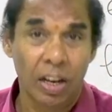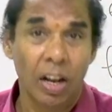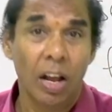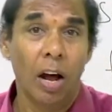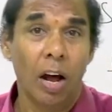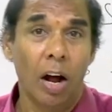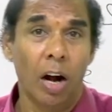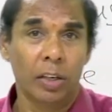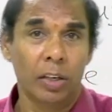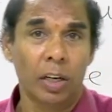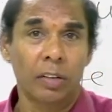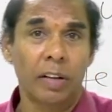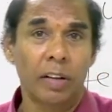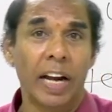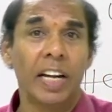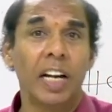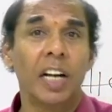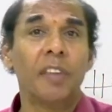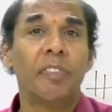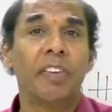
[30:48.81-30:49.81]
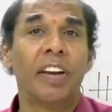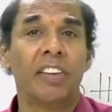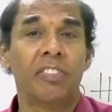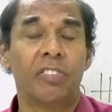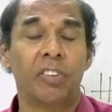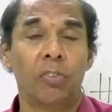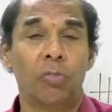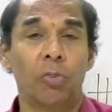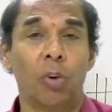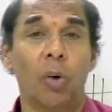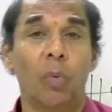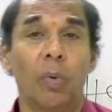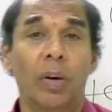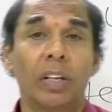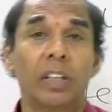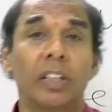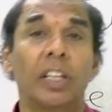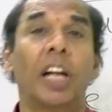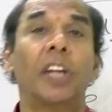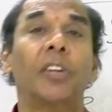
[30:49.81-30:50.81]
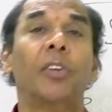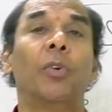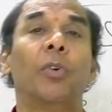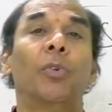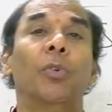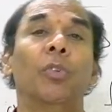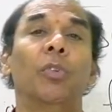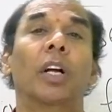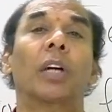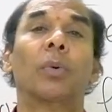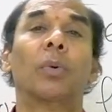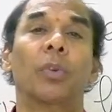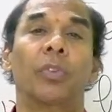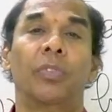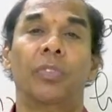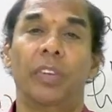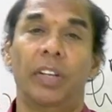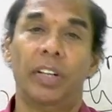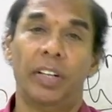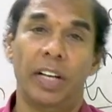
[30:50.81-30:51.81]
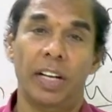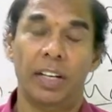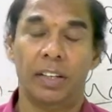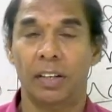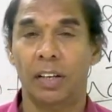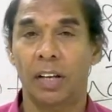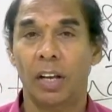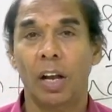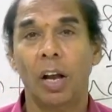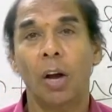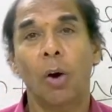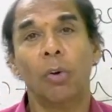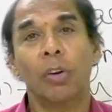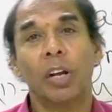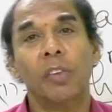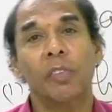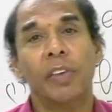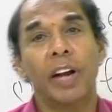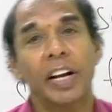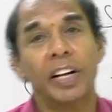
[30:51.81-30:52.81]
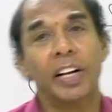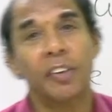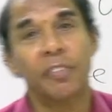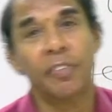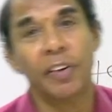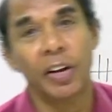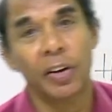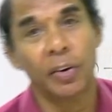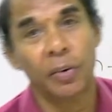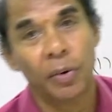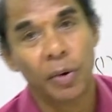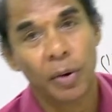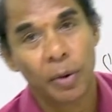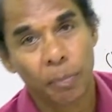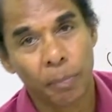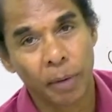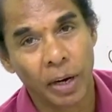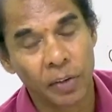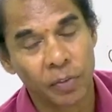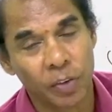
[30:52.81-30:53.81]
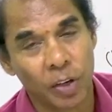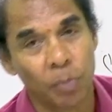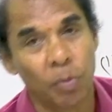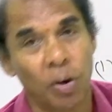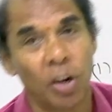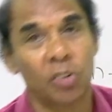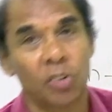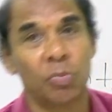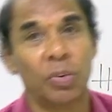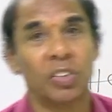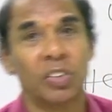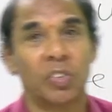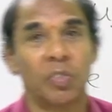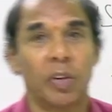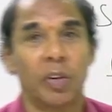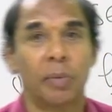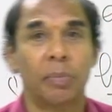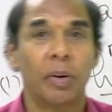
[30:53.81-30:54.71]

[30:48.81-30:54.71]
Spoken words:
After the identification is over, then you do the question tag. How can we identify main verb or special verb?